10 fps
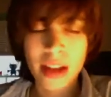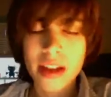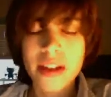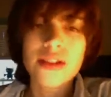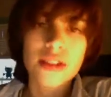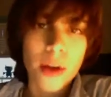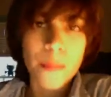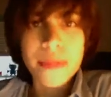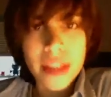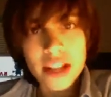So
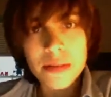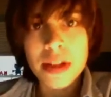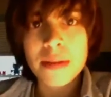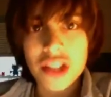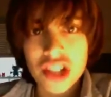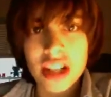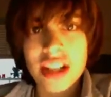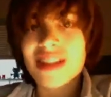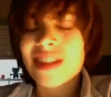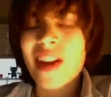that's pretty much it.
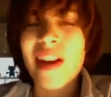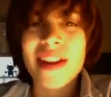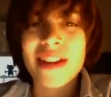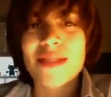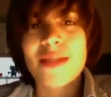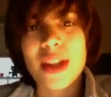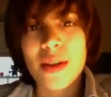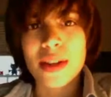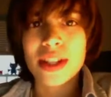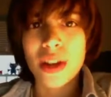Sorry this video
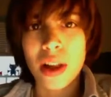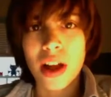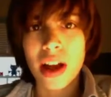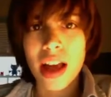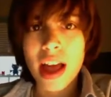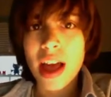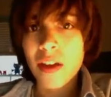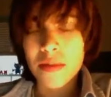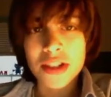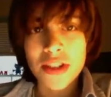is so long.
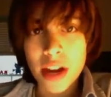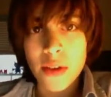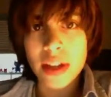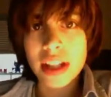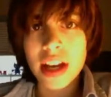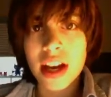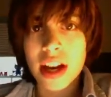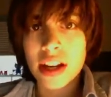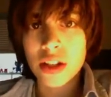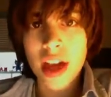I've been trying really
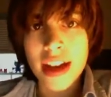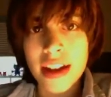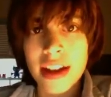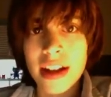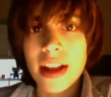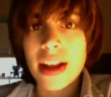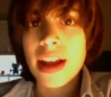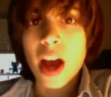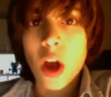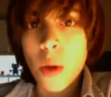hard to edit it.
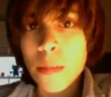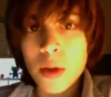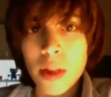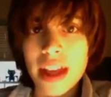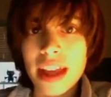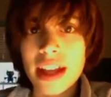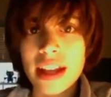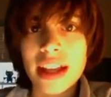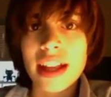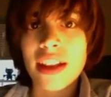I hope you like it,
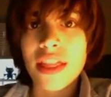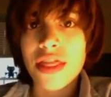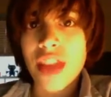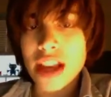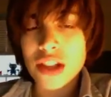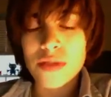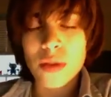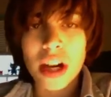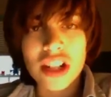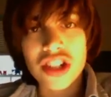and thanks for
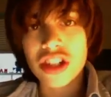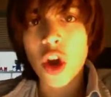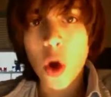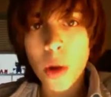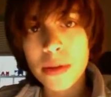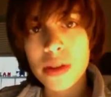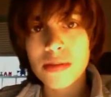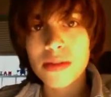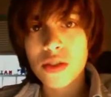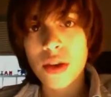watching. Hope you
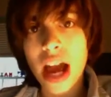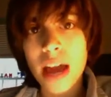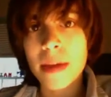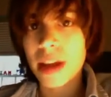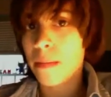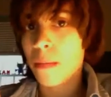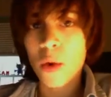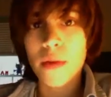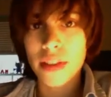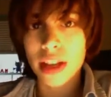subscribe, and
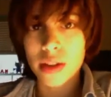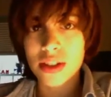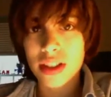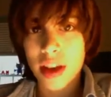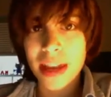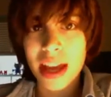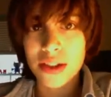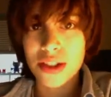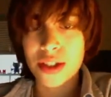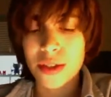more videos coming
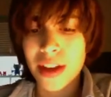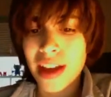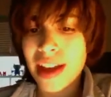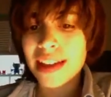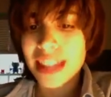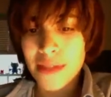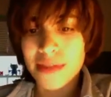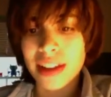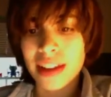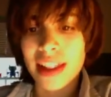out soon.
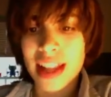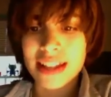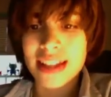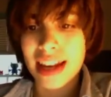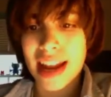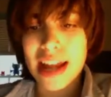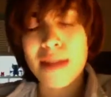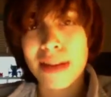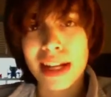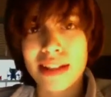Definitely less than
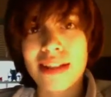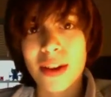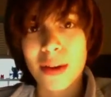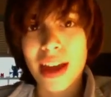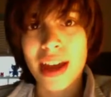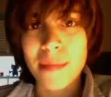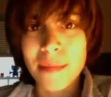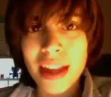8 minutes, okay?